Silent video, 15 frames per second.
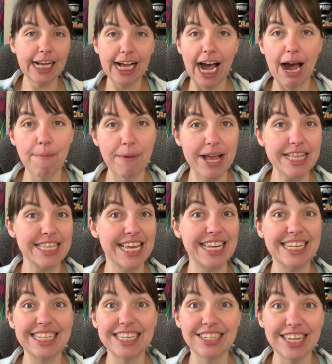comments. And
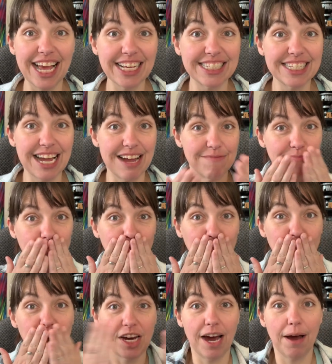until next time,
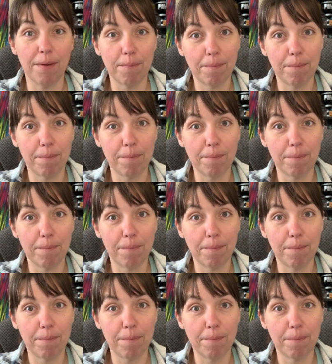mwah!